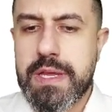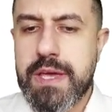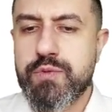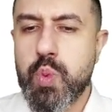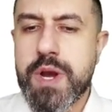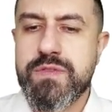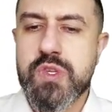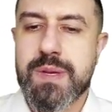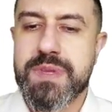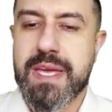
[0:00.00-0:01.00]
if we want to view
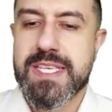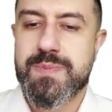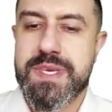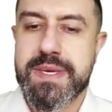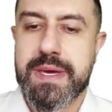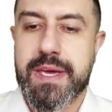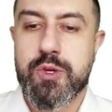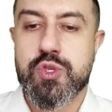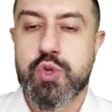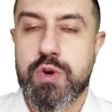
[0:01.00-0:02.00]
something as being a
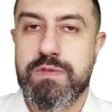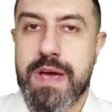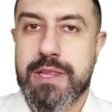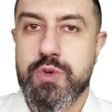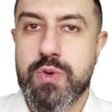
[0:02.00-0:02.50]
good store of value,